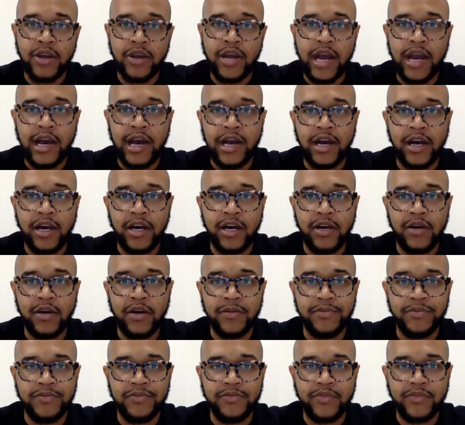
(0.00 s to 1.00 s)

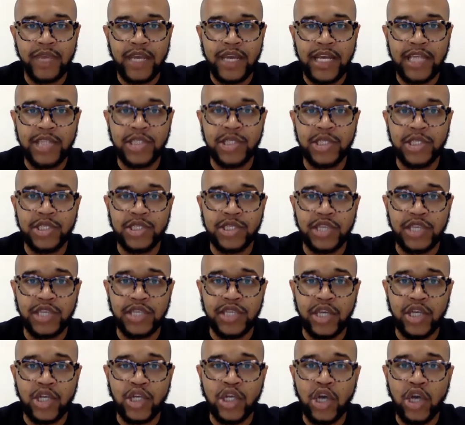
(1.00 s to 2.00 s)
And I just think
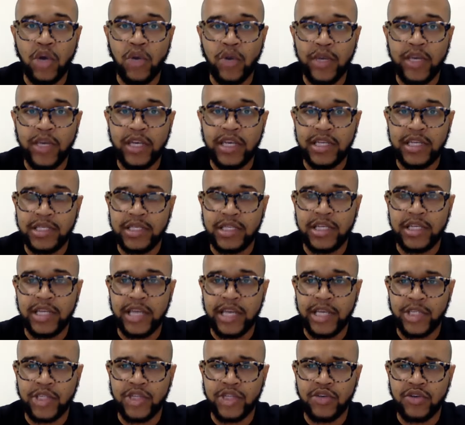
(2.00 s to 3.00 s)
that going into
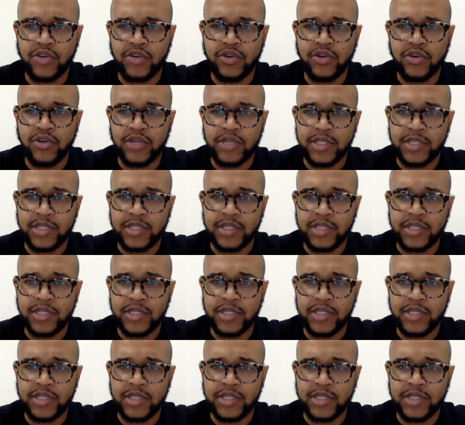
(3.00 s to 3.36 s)
next year,